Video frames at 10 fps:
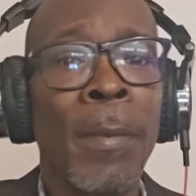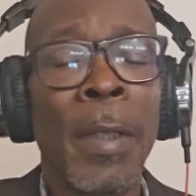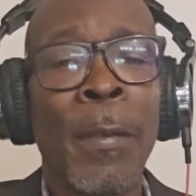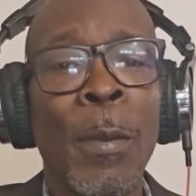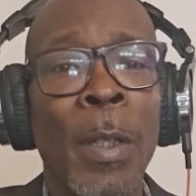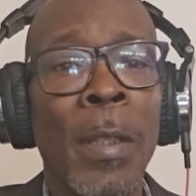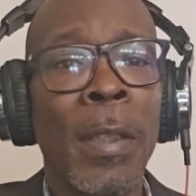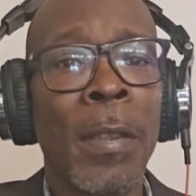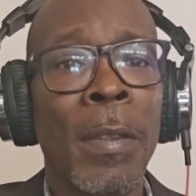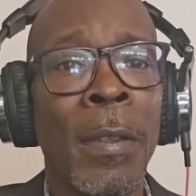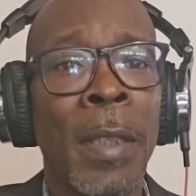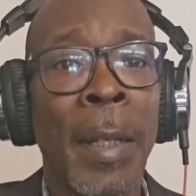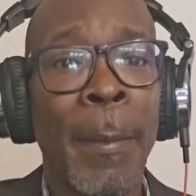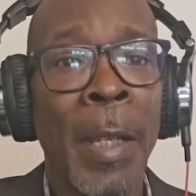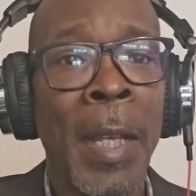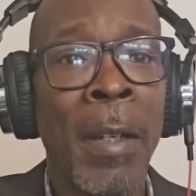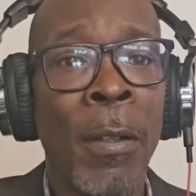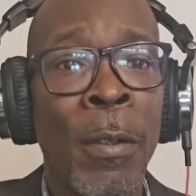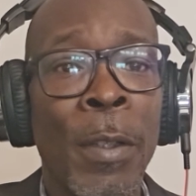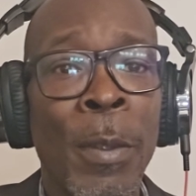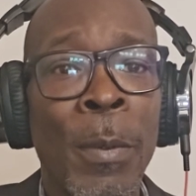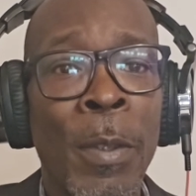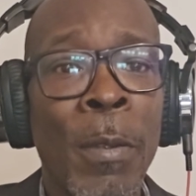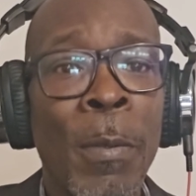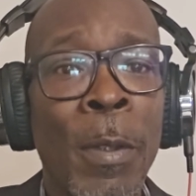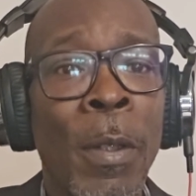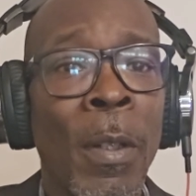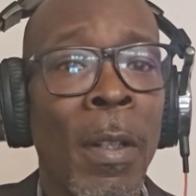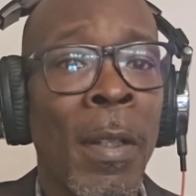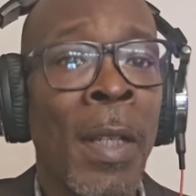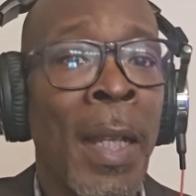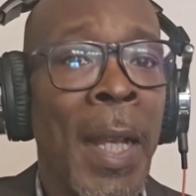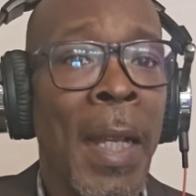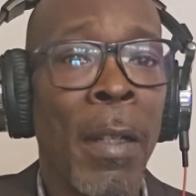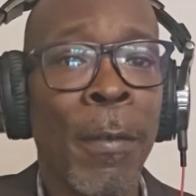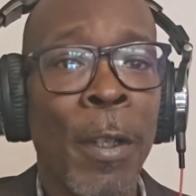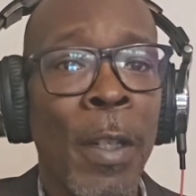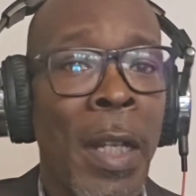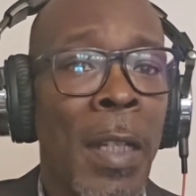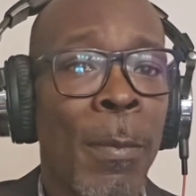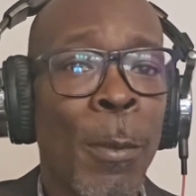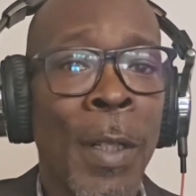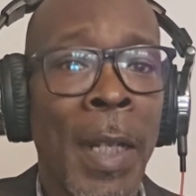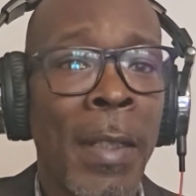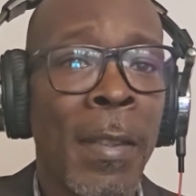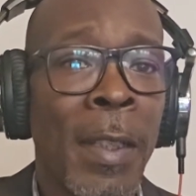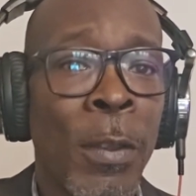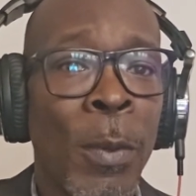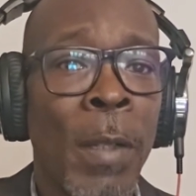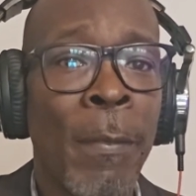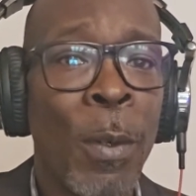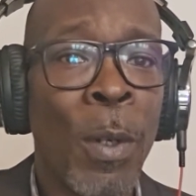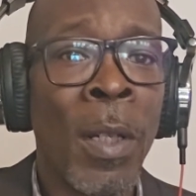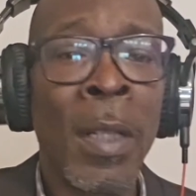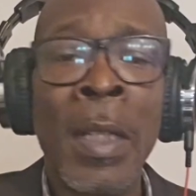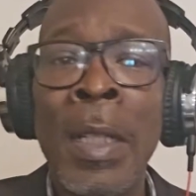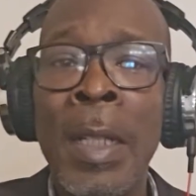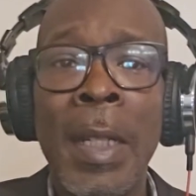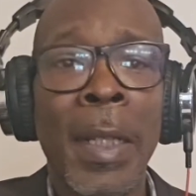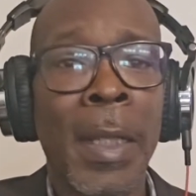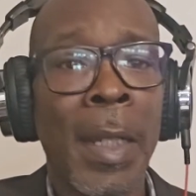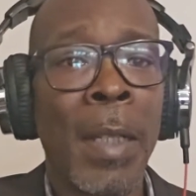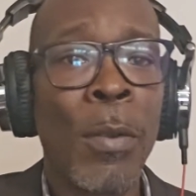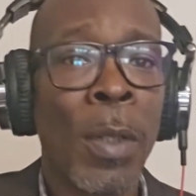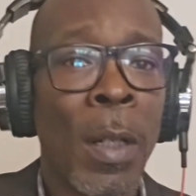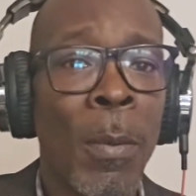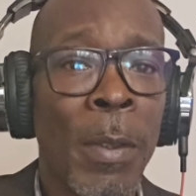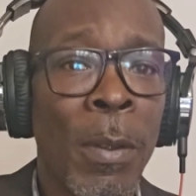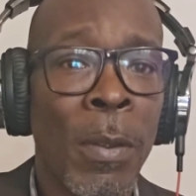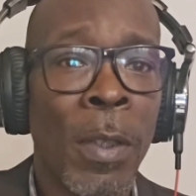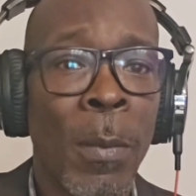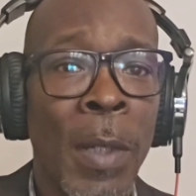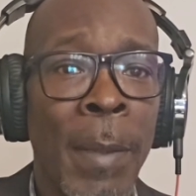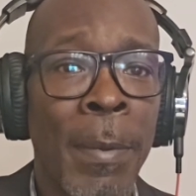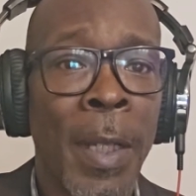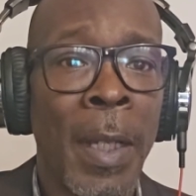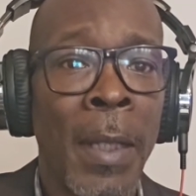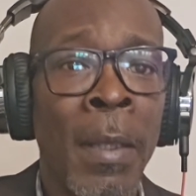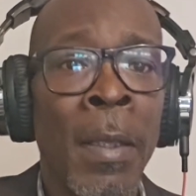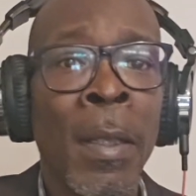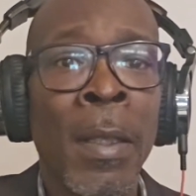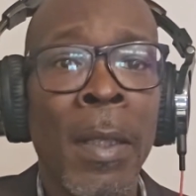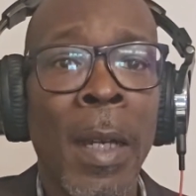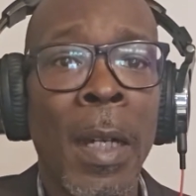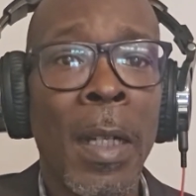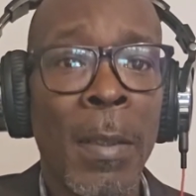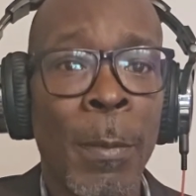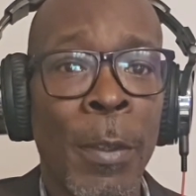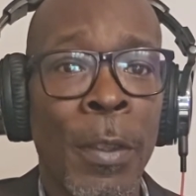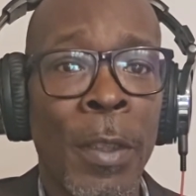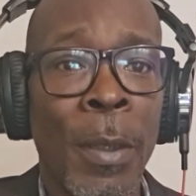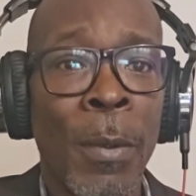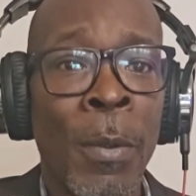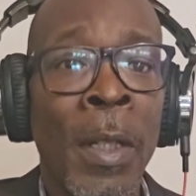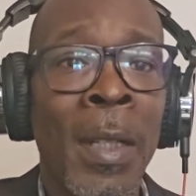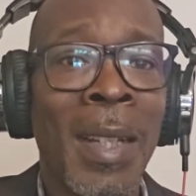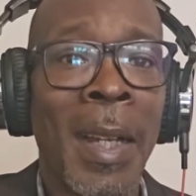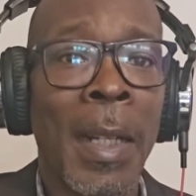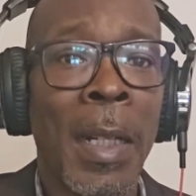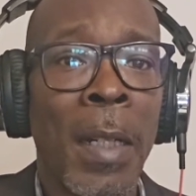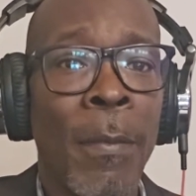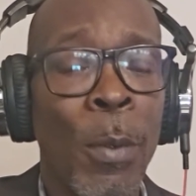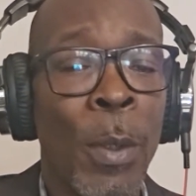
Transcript: If you want to just check me out on YouTube, you can go at Laverne Osborne 9624. And again, you can always go to the website, theosborneshow.com